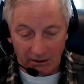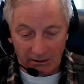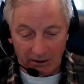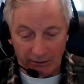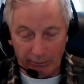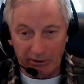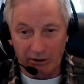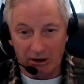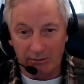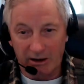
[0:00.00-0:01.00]
And when I
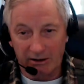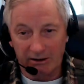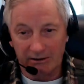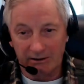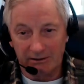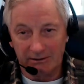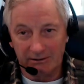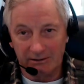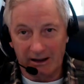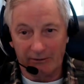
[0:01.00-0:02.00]
talk about
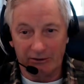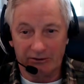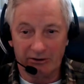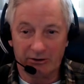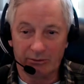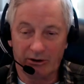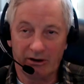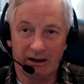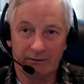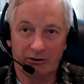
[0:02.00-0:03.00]
how these systems are going
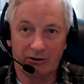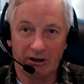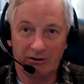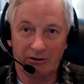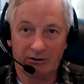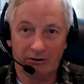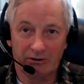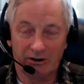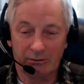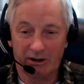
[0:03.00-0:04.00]
to have to change, it's going to
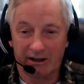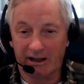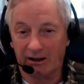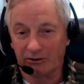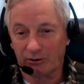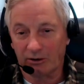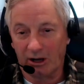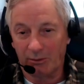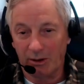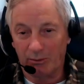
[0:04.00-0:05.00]
seem like chaos to a lot
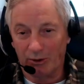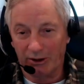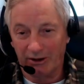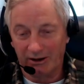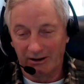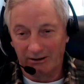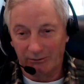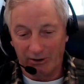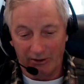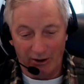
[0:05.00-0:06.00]
of people. And
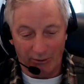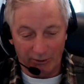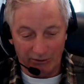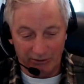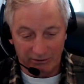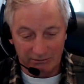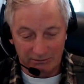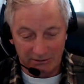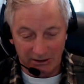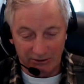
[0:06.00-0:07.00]
what I thought was
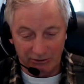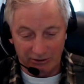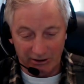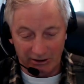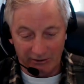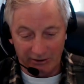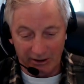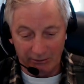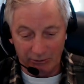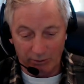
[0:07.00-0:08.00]
interesting the other day
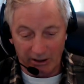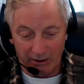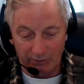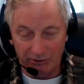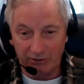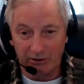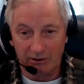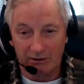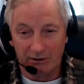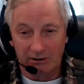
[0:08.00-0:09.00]
was when I was
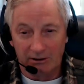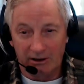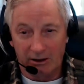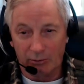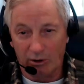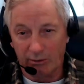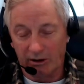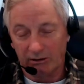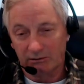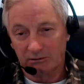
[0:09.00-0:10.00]
on one of
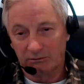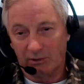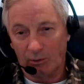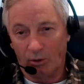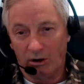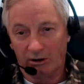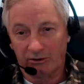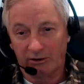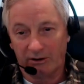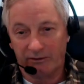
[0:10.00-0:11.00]
my
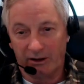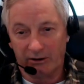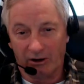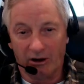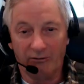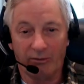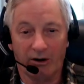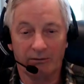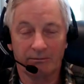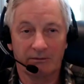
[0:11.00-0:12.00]
walks, I found a golf
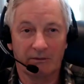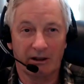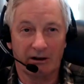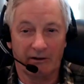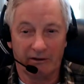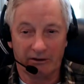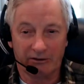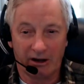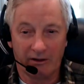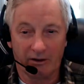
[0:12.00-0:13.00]
ball, and on the
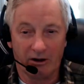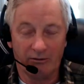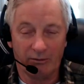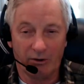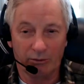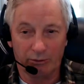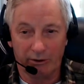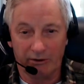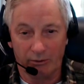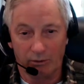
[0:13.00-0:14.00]
side of the golf ball was
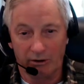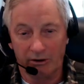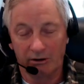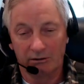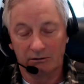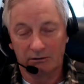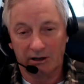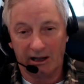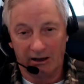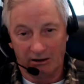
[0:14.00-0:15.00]
written the word
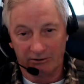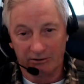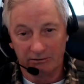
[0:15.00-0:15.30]
chaos.